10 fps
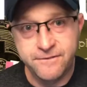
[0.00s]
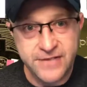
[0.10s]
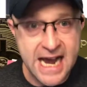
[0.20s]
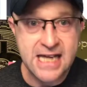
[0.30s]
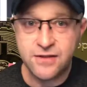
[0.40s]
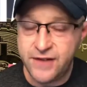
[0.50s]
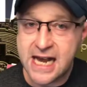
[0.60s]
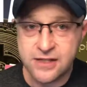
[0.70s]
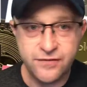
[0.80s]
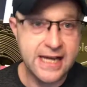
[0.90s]
Fast,
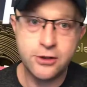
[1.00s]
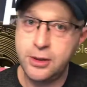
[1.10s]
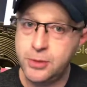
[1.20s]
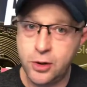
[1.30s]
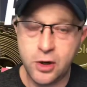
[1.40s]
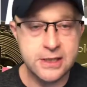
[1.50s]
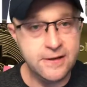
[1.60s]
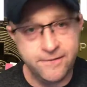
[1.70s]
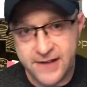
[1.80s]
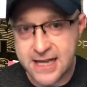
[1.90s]
fast, fast
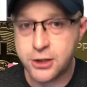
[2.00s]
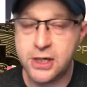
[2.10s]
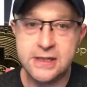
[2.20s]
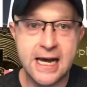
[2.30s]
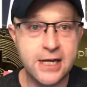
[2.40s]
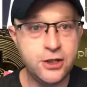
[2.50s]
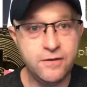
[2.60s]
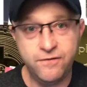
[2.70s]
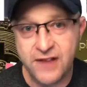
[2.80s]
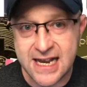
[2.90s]
cryptocurrency, fast
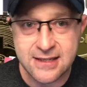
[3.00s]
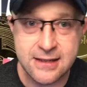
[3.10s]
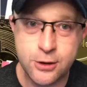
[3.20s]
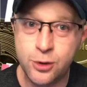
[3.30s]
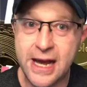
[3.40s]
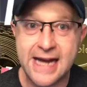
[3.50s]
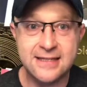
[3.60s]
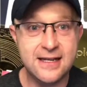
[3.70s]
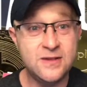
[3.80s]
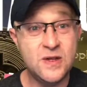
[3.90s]
transaction, fast digital
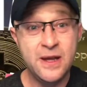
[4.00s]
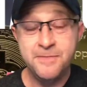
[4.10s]
assets.